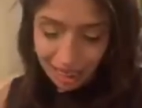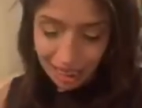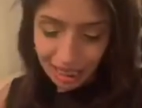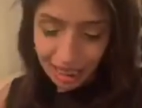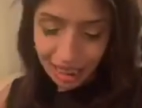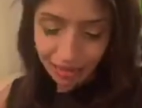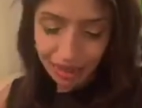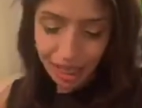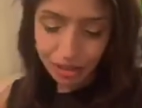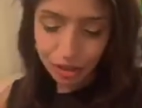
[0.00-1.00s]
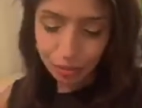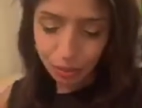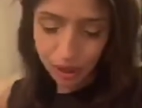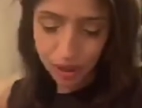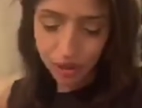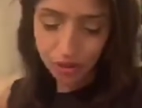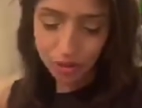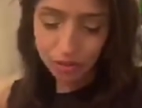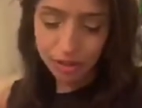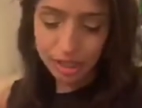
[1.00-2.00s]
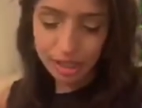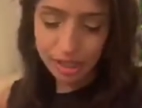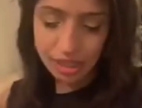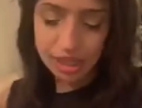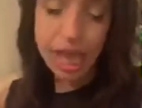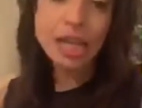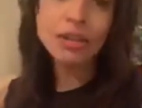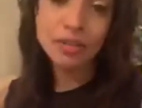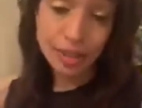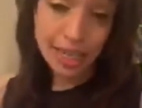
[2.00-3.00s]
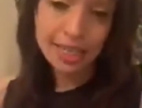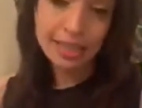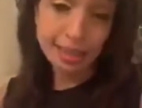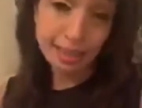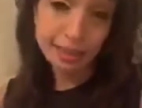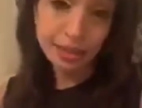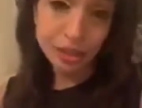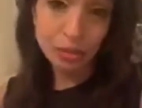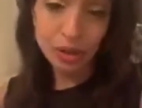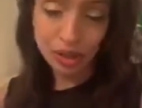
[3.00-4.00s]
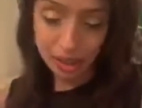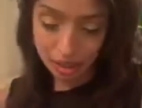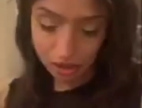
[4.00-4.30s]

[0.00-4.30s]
Even at the point of sacrificing, to be honest,